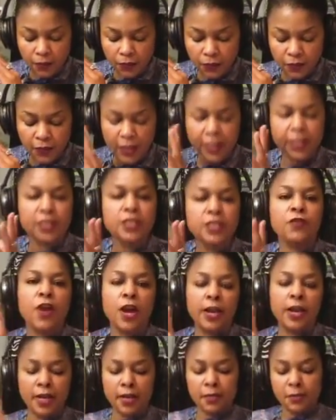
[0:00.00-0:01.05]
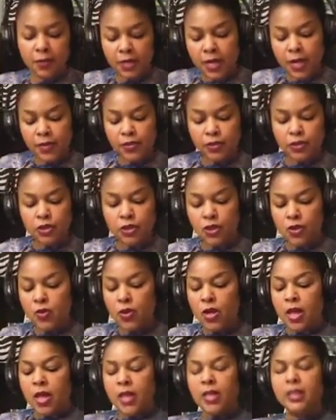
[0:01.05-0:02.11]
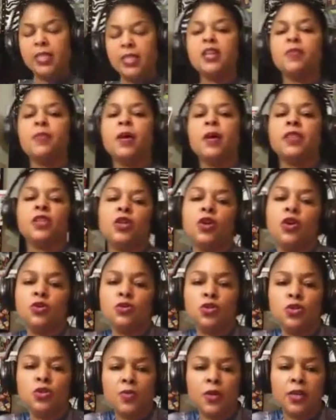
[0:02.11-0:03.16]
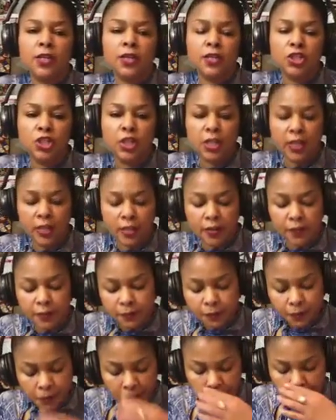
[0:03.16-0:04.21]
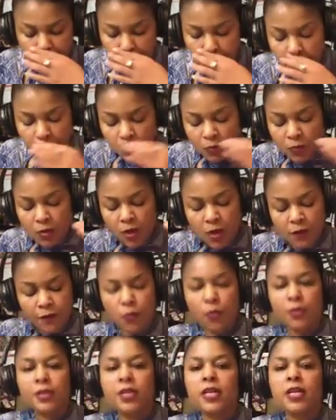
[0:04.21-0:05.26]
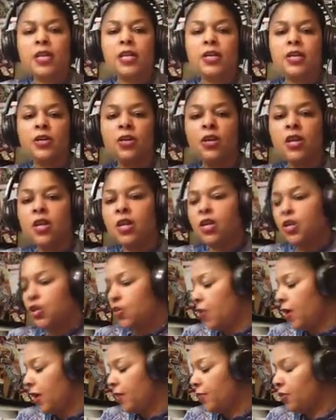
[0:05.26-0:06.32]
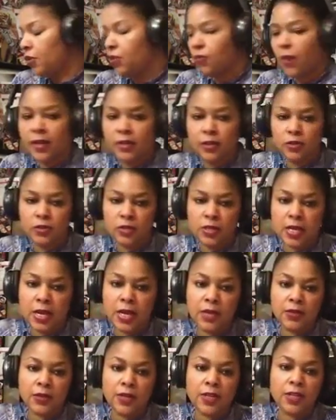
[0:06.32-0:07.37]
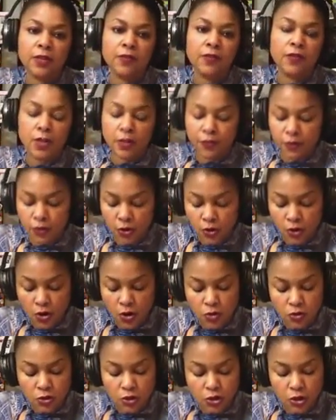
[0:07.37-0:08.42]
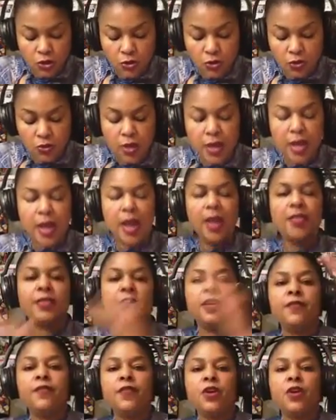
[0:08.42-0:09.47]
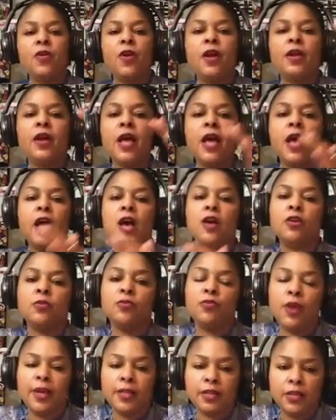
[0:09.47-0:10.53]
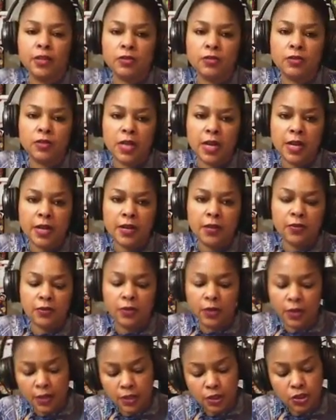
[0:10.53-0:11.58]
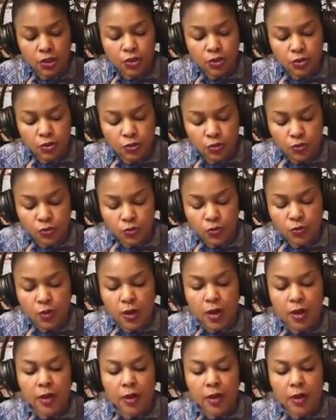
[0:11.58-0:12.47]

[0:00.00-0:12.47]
Fitness Friday, and many others. So think about the goals you want to achieve for the year. You were able to write those down in the front of your goals journal and then figure out how to break those down into